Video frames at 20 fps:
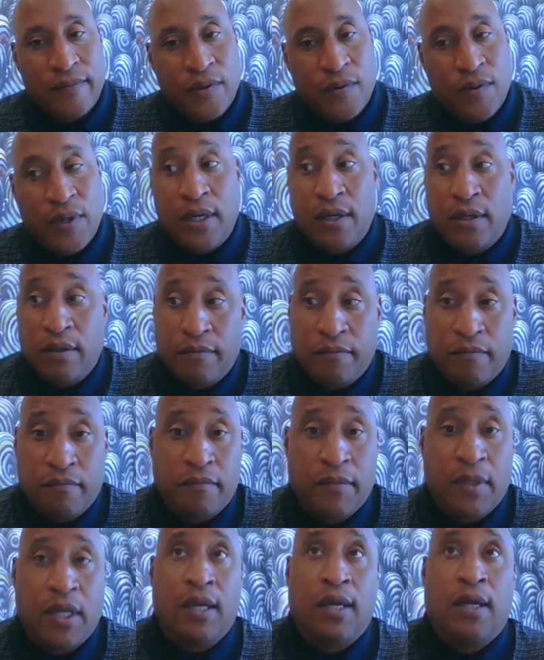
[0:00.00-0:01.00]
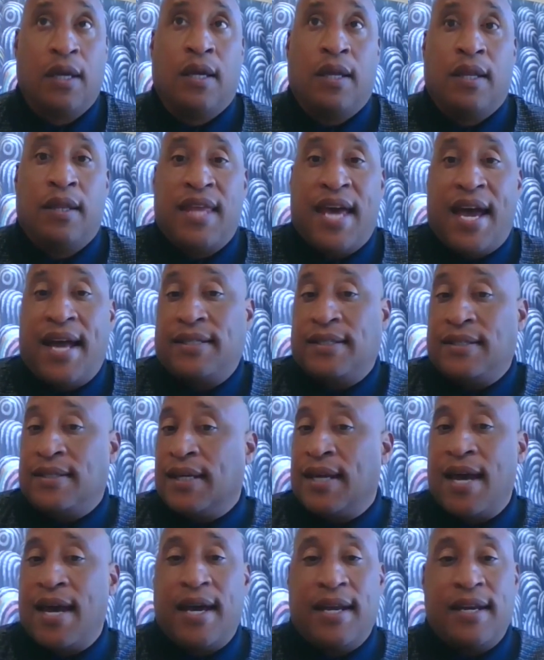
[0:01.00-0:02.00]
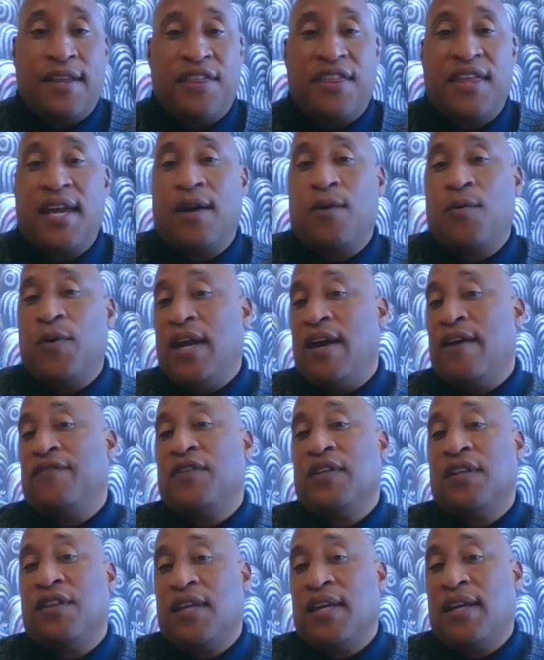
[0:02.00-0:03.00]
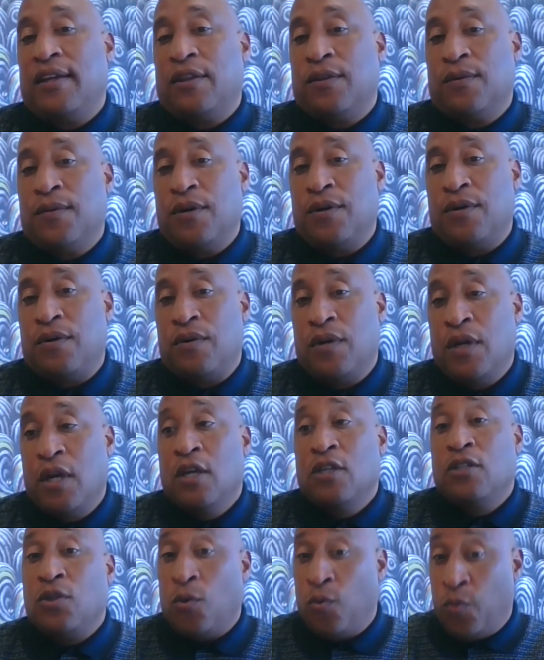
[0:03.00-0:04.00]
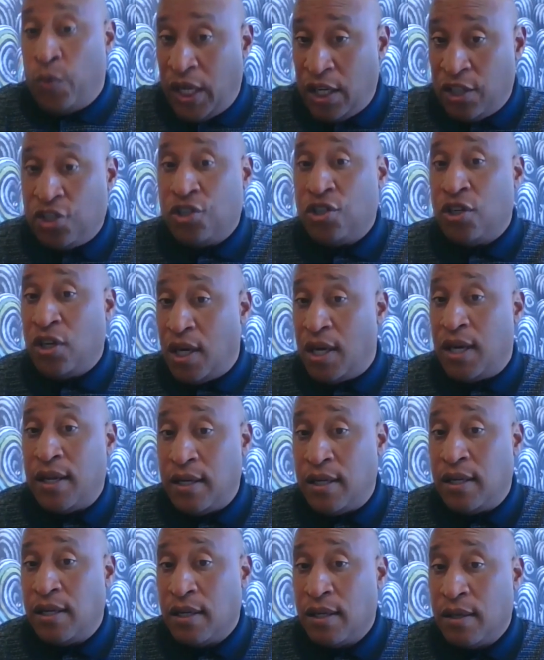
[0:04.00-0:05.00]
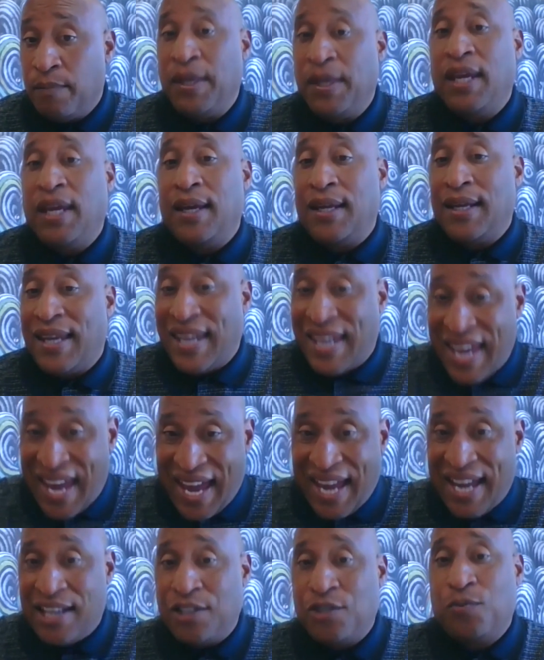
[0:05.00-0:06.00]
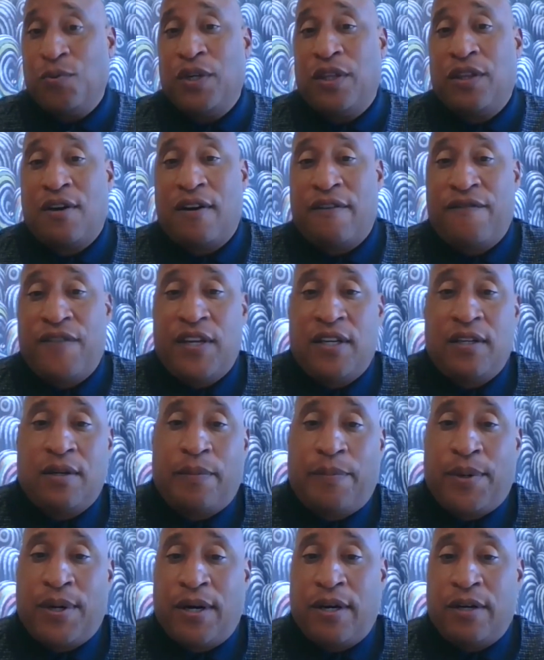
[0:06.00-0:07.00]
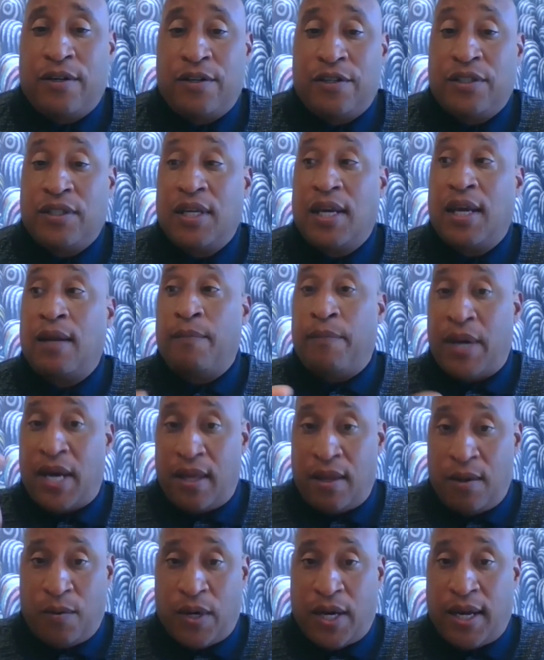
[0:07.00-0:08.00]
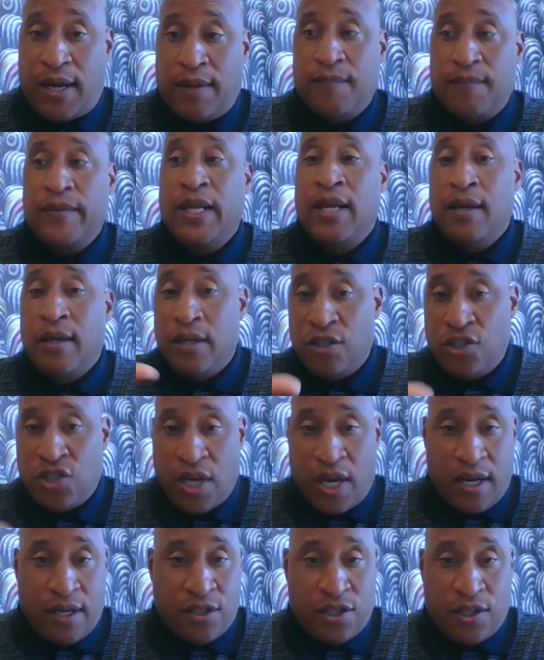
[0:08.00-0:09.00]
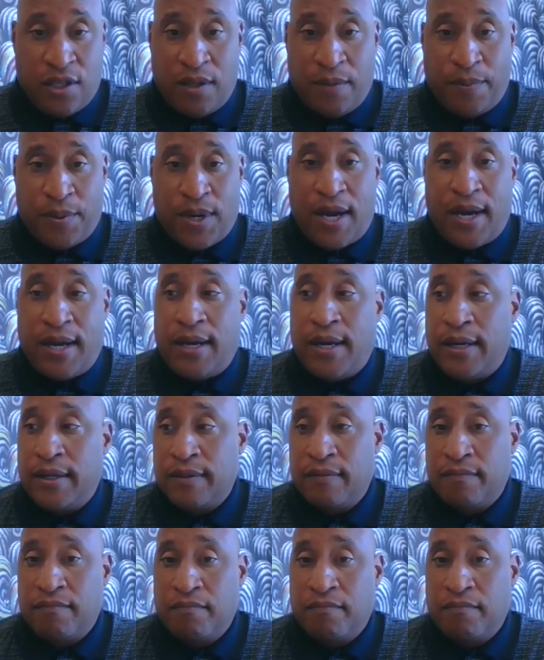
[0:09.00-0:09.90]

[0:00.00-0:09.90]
Well, that's the kind of thing we have to think through. So we should be engaged with our vendor partner saying, by the way, change in the product.